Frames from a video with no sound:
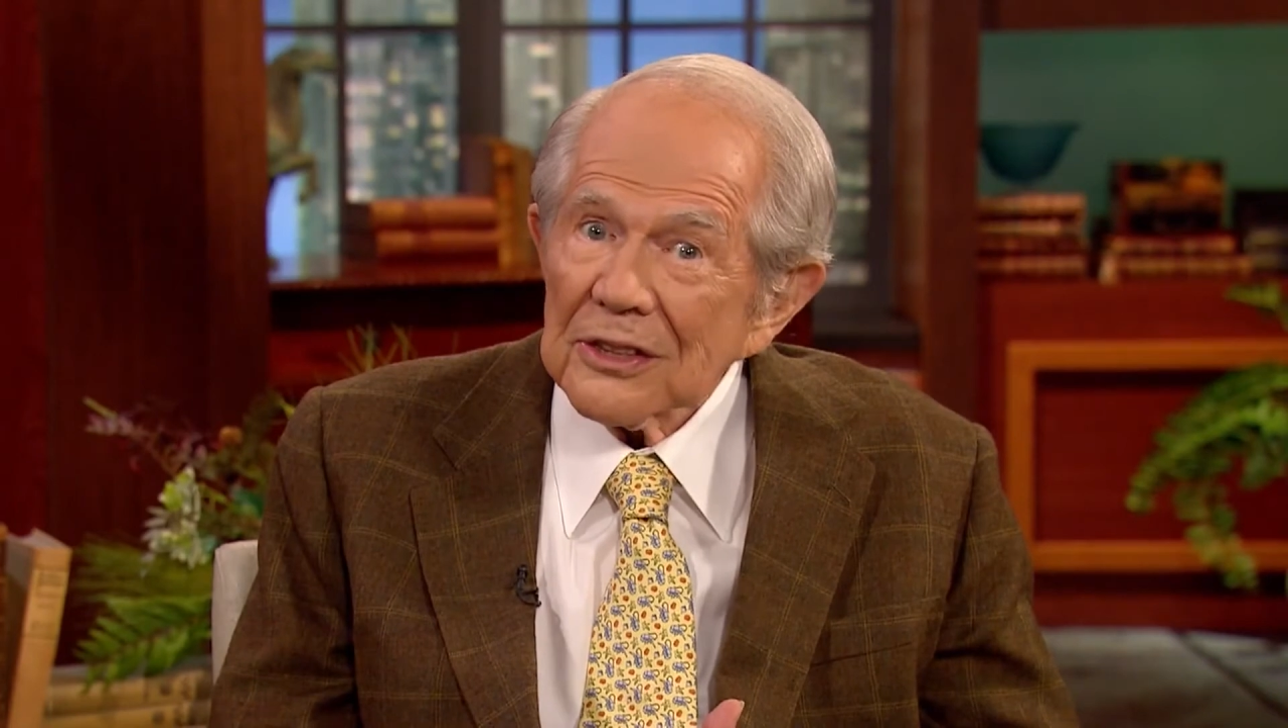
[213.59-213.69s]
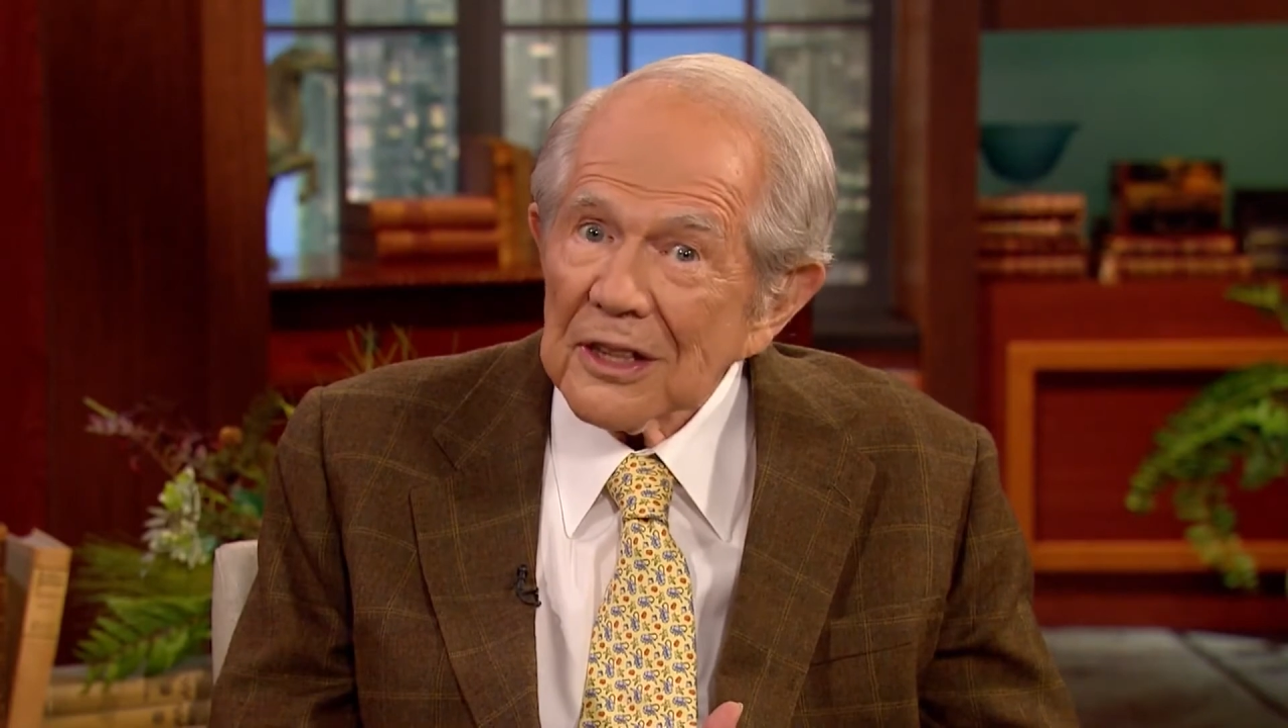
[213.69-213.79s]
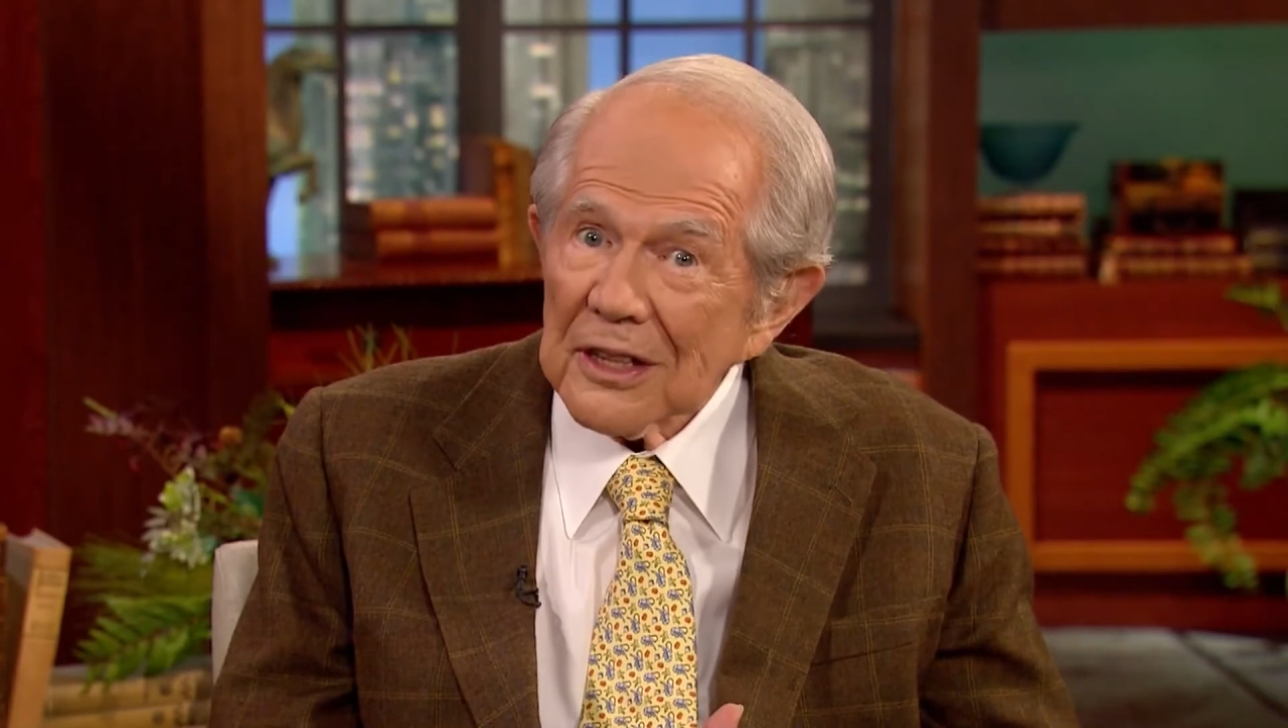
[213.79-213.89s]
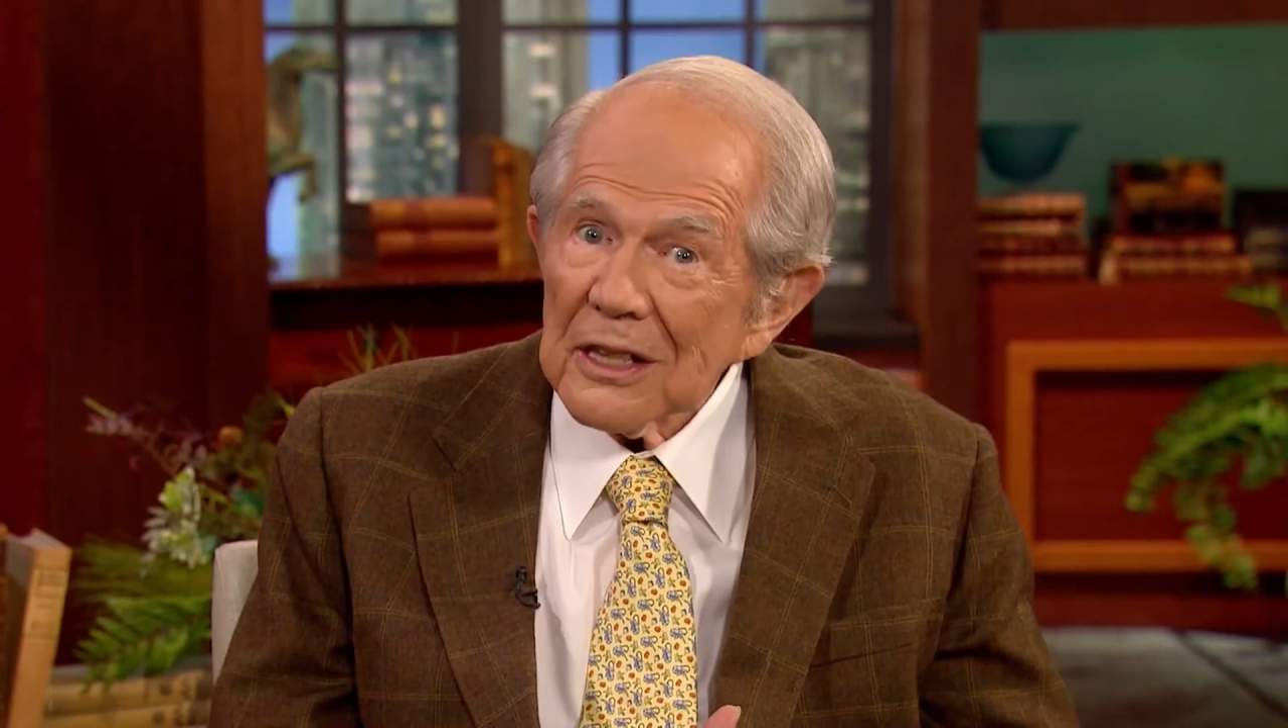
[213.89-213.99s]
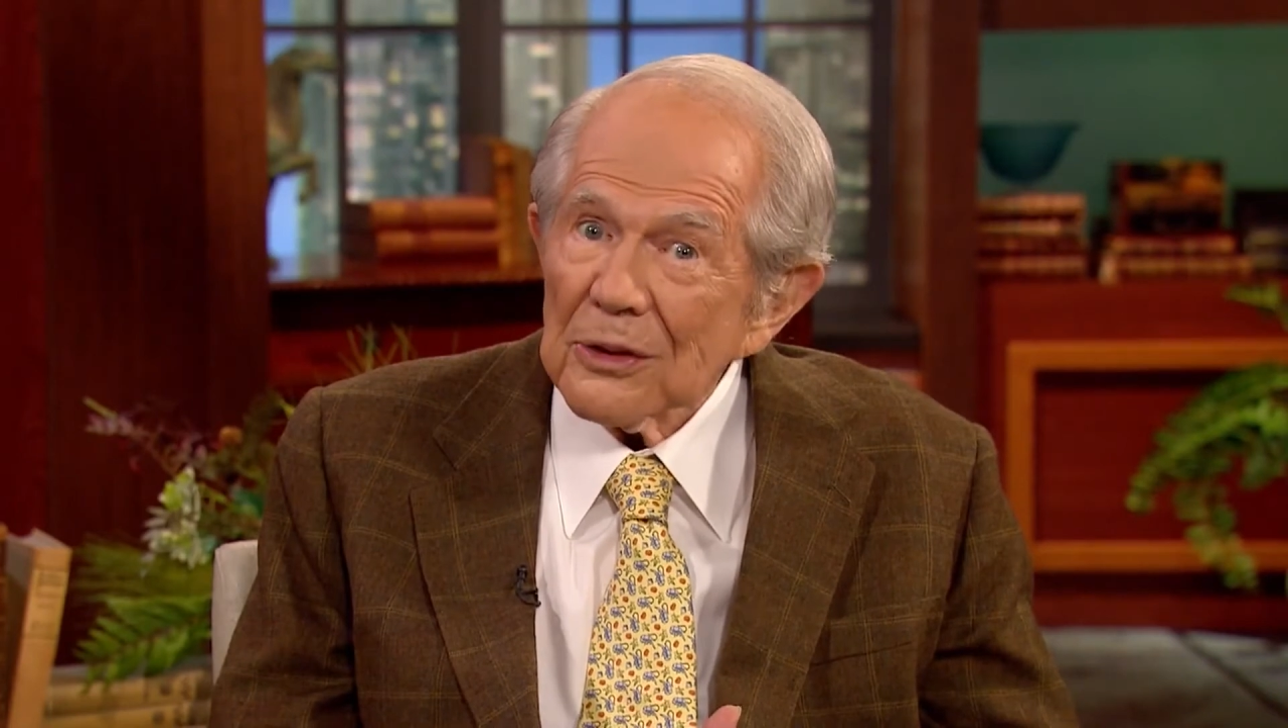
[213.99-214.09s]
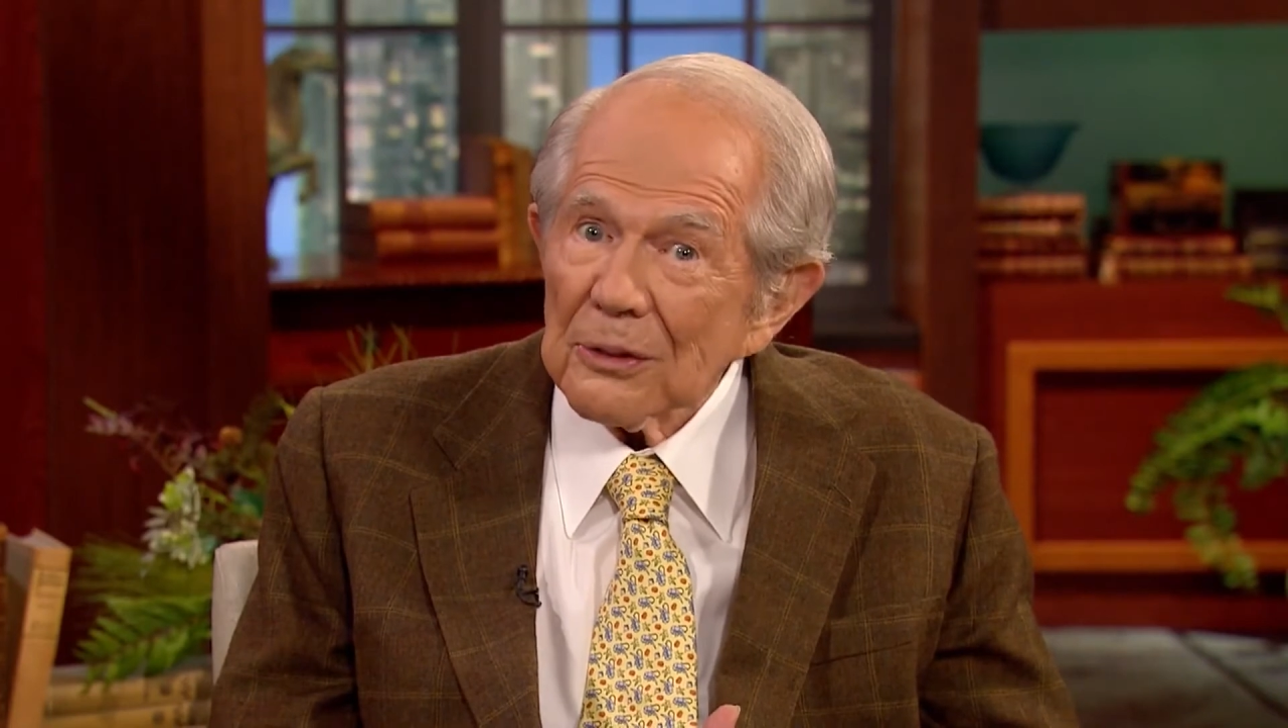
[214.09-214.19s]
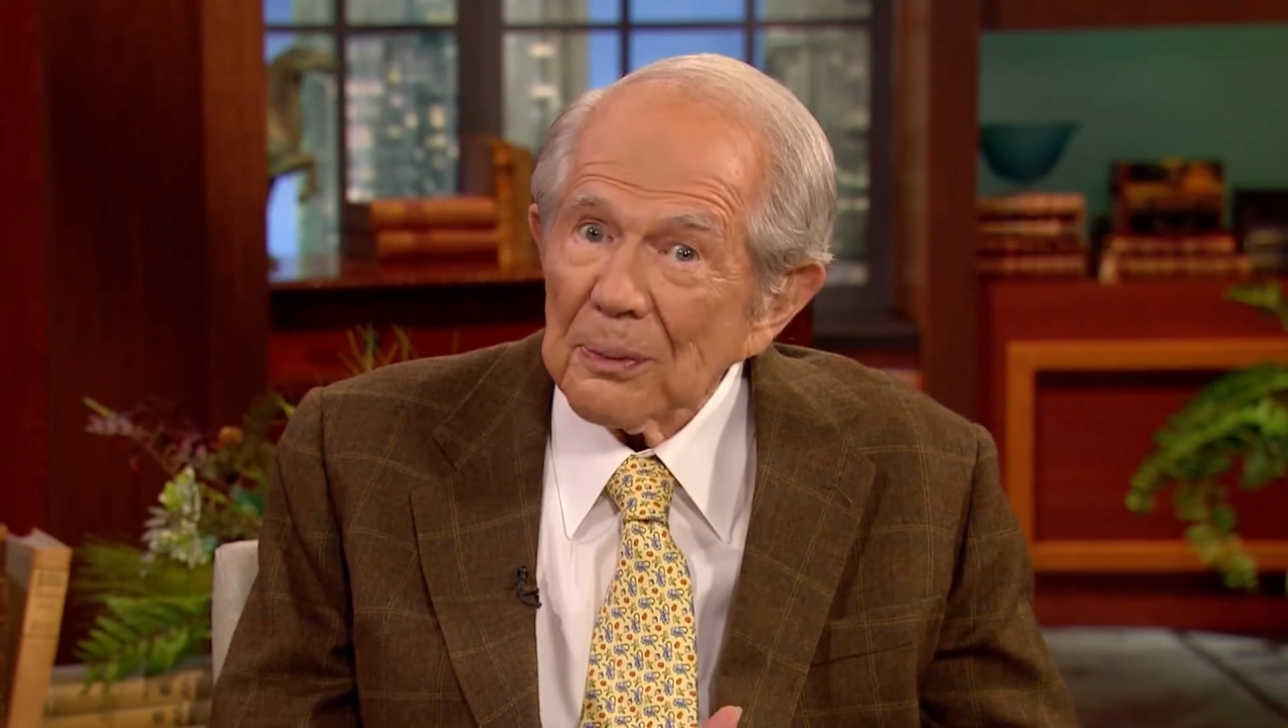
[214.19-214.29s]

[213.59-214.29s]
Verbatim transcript: to deal with